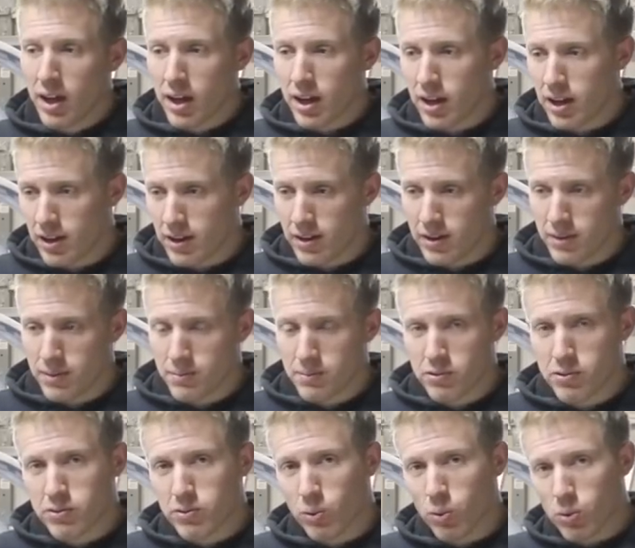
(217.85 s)

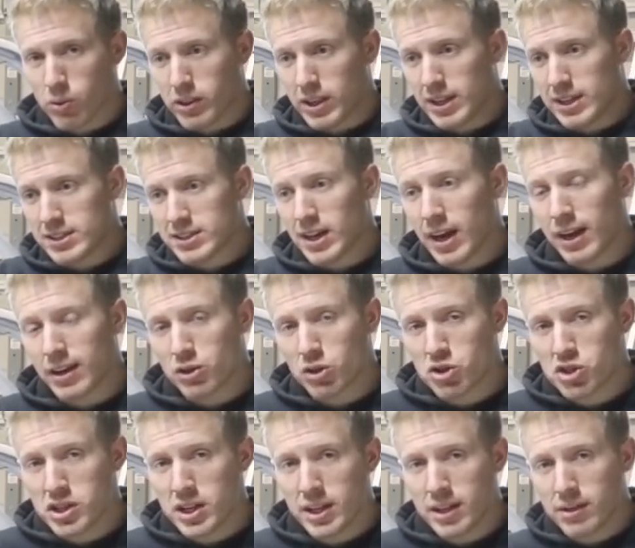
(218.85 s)
for the entire
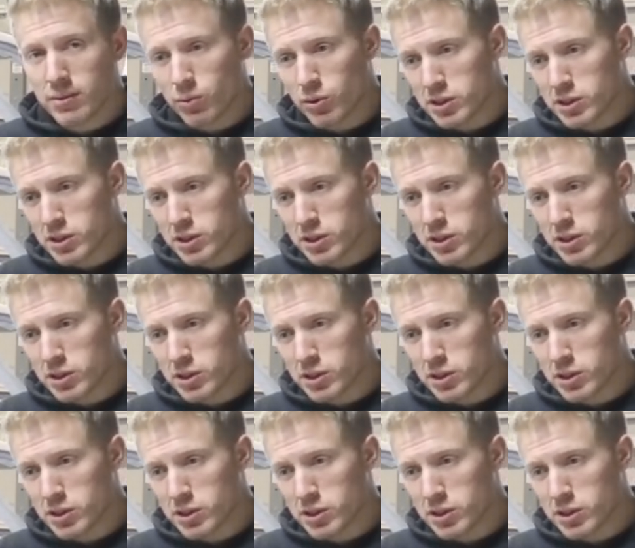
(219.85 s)
sheet.